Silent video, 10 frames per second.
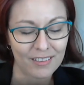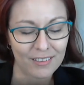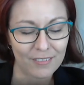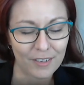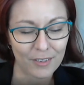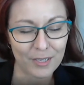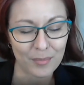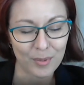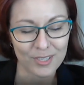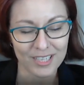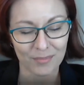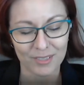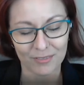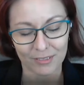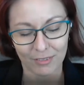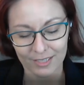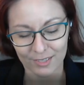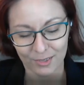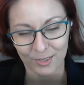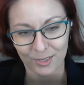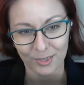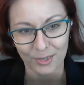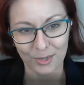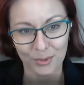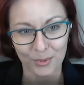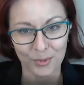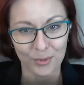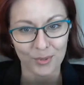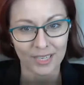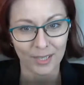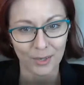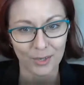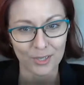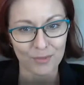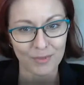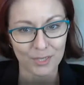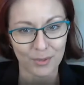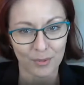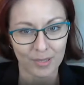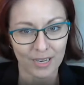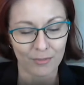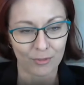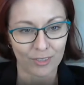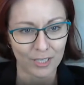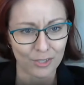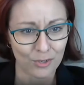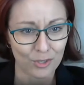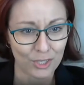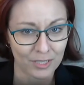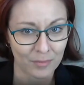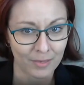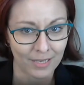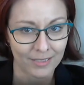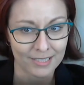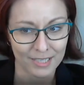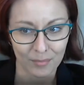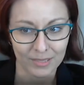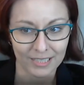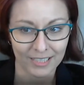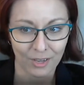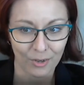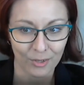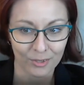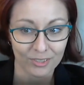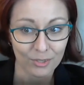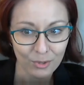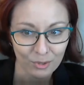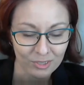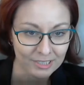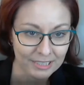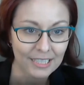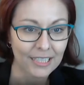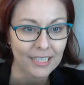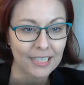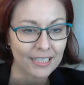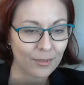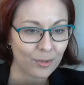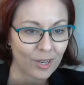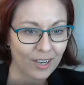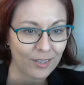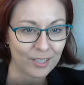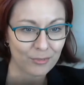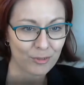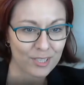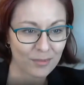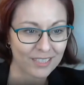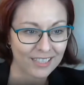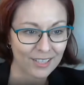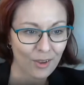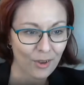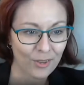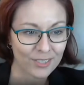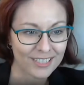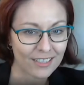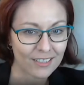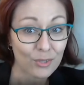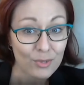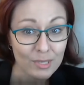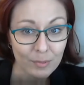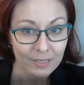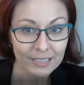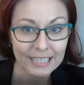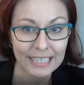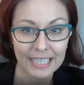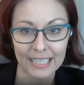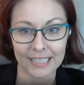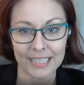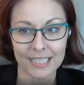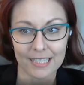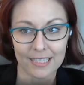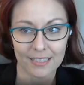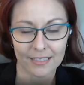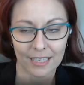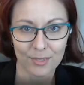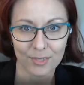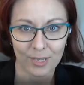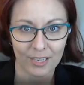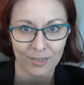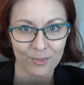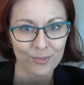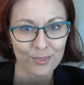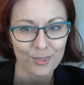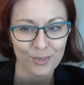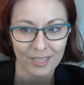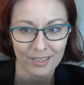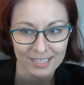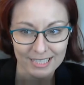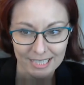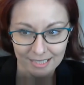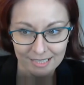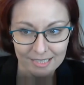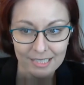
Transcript: very perceptive advisor who encouraged me to apply for an internship at this company called Google. They were hiring for something called a usability analyst, and that was around 2006.